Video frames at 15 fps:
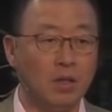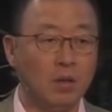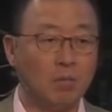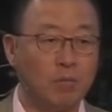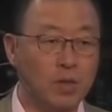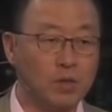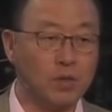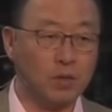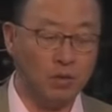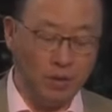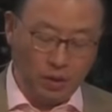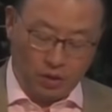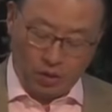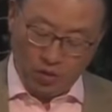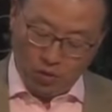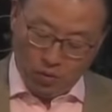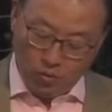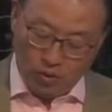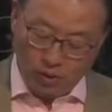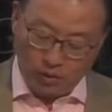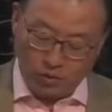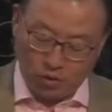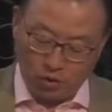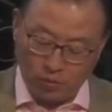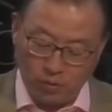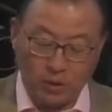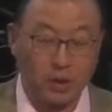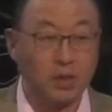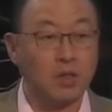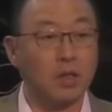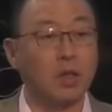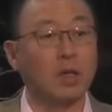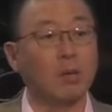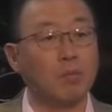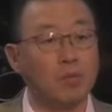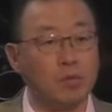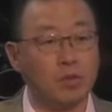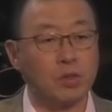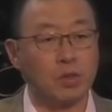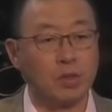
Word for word: President Lincoln used that term 10 times.